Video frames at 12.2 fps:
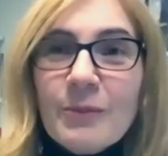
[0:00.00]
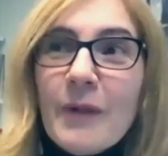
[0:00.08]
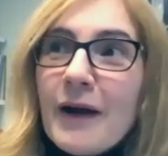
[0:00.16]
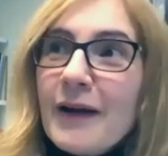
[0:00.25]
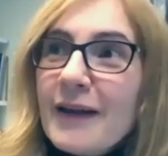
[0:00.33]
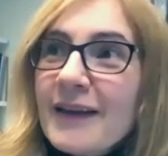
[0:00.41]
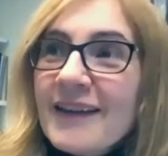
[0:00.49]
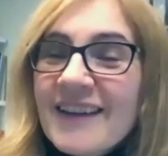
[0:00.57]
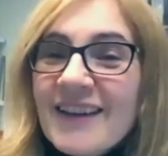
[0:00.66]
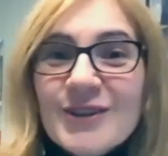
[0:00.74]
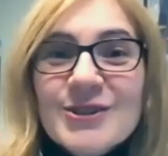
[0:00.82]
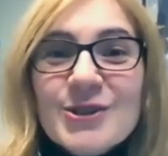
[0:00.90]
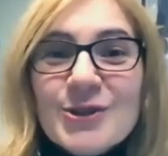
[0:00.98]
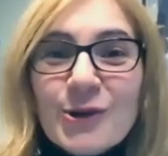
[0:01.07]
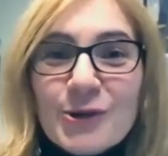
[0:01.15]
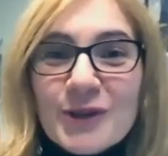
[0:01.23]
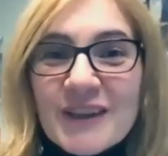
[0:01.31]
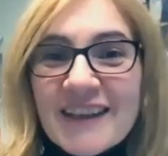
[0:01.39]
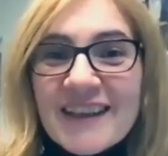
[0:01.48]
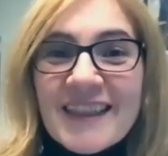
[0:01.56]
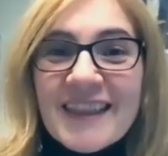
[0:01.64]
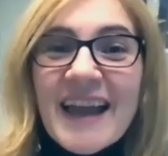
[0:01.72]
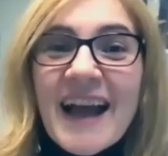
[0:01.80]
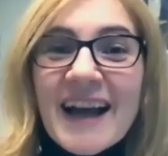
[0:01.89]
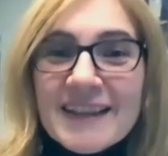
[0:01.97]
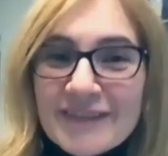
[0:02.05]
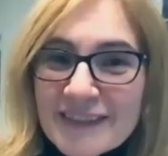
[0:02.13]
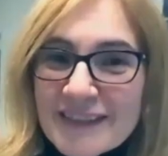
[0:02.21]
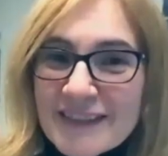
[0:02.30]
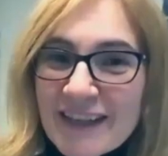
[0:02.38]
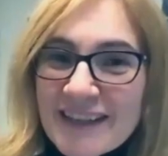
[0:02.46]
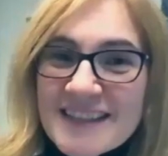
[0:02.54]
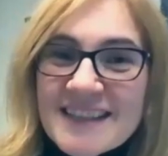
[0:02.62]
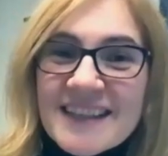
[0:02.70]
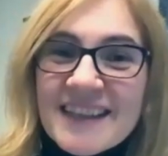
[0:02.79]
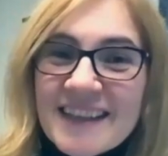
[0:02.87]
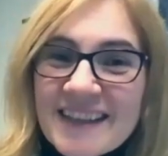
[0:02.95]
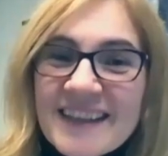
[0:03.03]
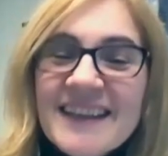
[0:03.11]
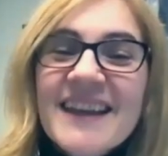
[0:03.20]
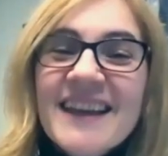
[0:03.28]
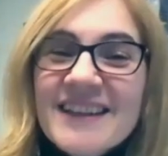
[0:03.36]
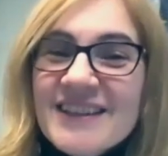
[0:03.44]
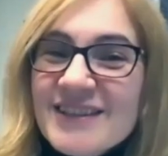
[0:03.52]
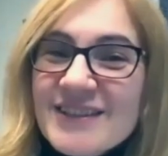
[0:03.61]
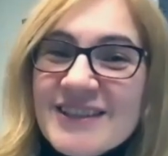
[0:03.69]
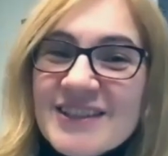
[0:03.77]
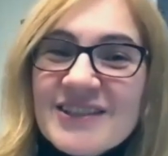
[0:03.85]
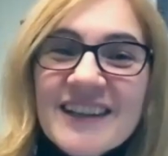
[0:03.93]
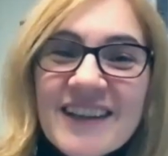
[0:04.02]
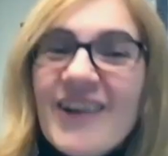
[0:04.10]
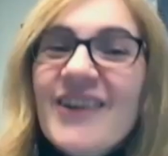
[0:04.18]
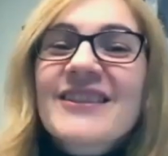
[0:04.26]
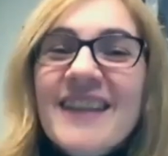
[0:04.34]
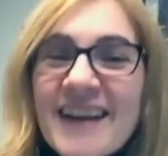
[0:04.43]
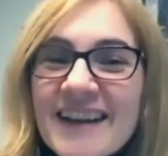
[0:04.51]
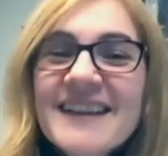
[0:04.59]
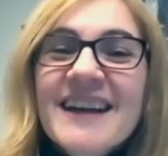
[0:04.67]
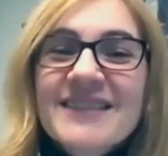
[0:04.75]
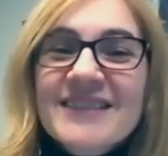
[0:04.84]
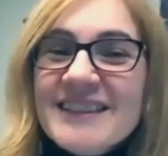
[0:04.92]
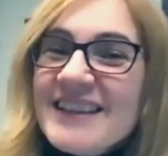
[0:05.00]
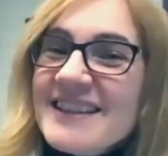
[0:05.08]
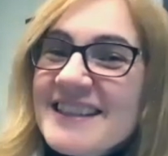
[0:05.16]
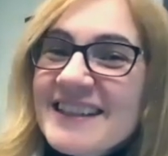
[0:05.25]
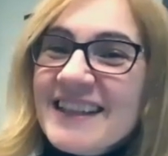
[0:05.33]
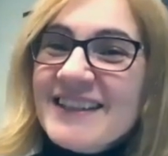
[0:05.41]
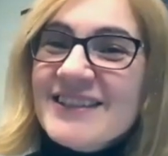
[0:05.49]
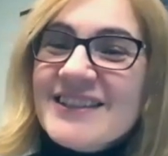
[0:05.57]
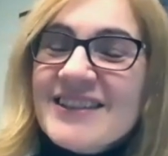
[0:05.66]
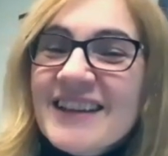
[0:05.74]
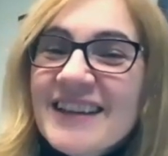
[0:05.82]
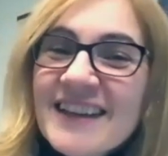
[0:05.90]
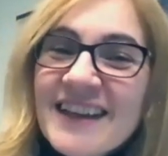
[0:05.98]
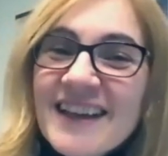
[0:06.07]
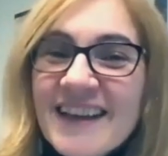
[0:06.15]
by controlling the advertising industry, online advertising industry,